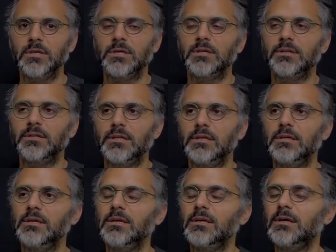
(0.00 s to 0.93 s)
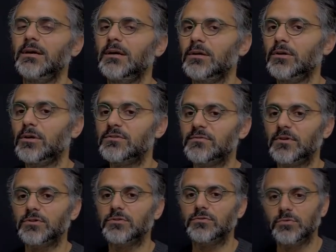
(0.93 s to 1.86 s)
the loss
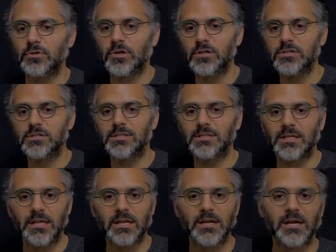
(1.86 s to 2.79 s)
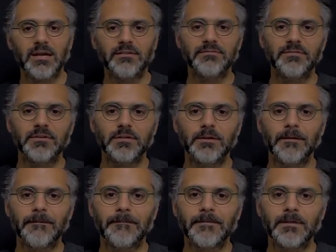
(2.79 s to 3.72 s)
function to a constant, and then I have
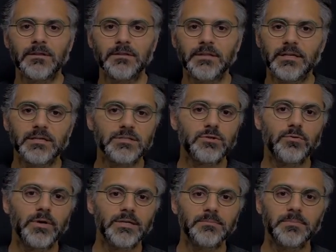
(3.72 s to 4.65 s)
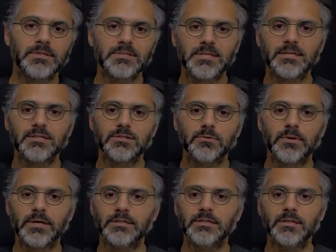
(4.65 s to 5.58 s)
theta squared plus theta
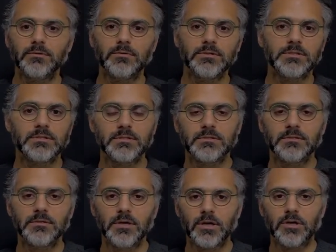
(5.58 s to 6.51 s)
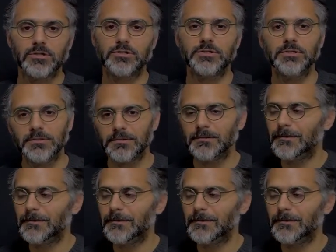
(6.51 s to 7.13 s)
squared equals a constant,